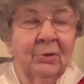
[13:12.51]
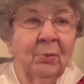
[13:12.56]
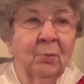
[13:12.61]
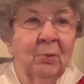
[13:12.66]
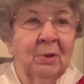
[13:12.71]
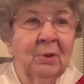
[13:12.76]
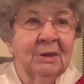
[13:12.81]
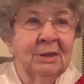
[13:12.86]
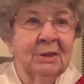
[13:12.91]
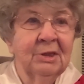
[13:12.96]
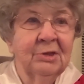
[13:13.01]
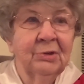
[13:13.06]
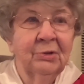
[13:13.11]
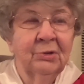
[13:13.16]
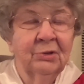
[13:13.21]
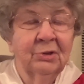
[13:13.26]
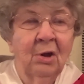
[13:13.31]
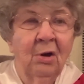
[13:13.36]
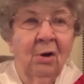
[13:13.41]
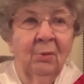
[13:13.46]
and one
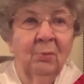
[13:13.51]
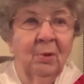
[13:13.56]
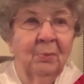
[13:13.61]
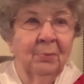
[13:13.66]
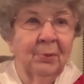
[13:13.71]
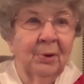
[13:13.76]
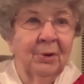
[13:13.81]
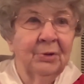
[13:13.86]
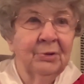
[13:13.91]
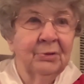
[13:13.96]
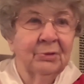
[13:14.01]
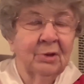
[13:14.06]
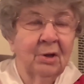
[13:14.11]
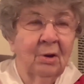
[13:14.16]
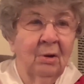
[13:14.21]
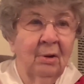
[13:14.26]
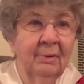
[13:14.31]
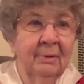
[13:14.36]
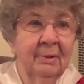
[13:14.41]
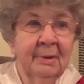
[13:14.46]
sister's gone, one brother's
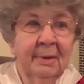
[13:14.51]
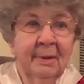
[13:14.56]
gone.